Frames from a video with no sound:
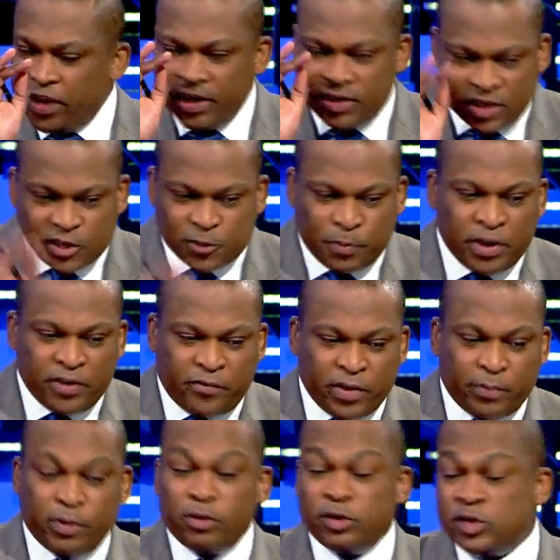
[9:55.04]
it's
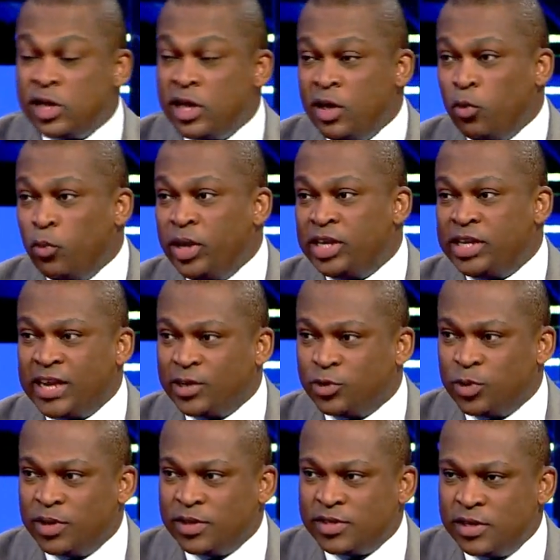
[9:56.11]
perfect because we dealt
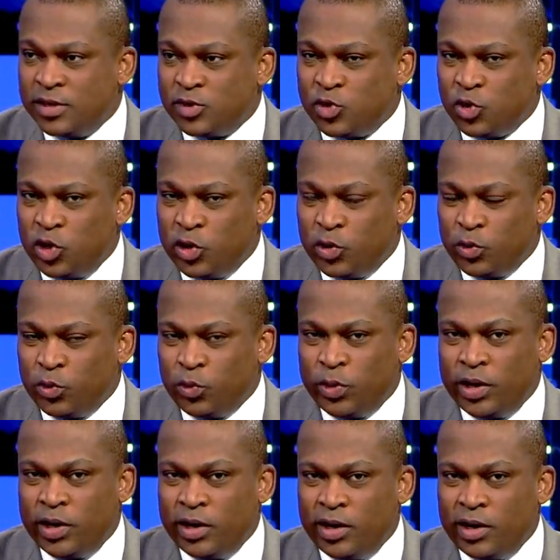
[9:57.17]
with this in a studio
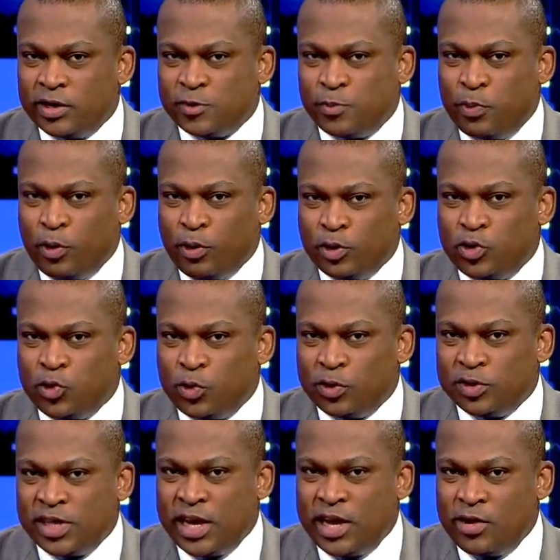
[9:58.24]
where it's ball
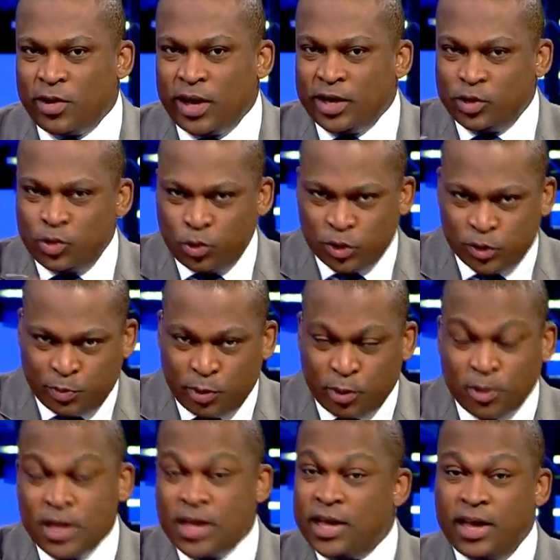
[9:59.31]
towards hand or hand towards
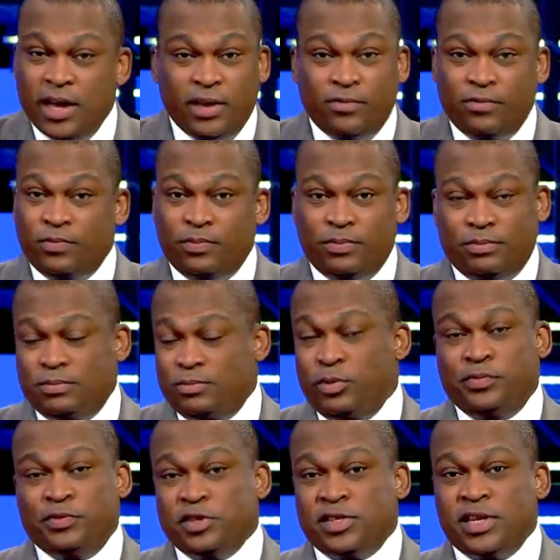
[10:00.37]
ball. And
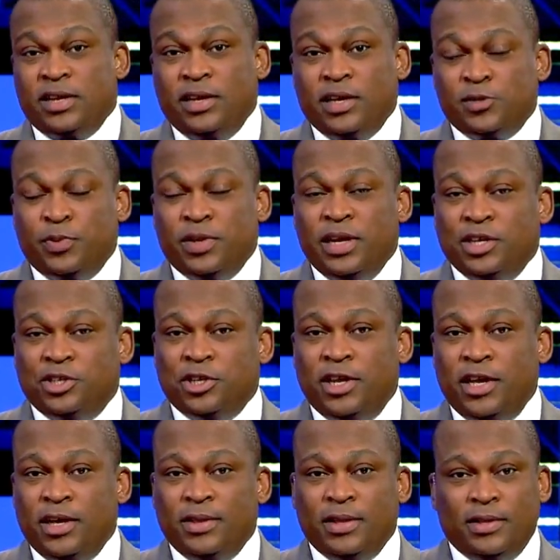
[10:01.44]
we've just had the explanation
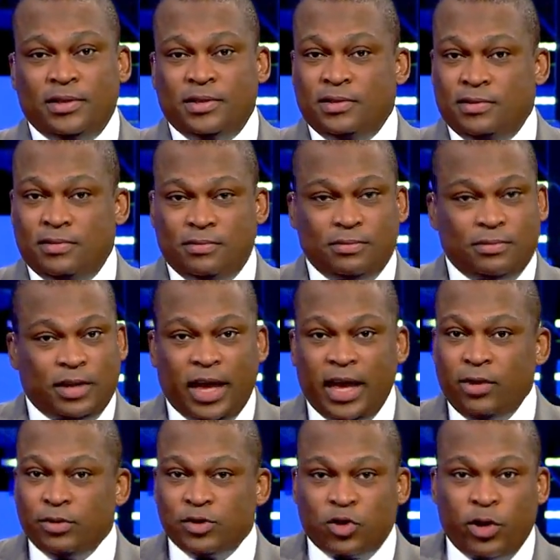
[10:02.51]
here that the
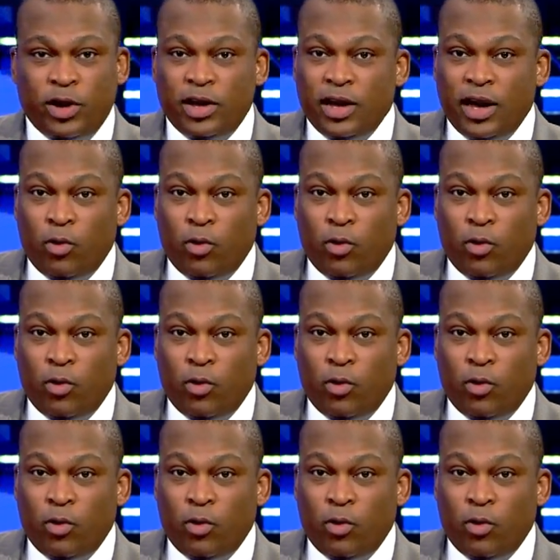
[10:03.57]
hand was going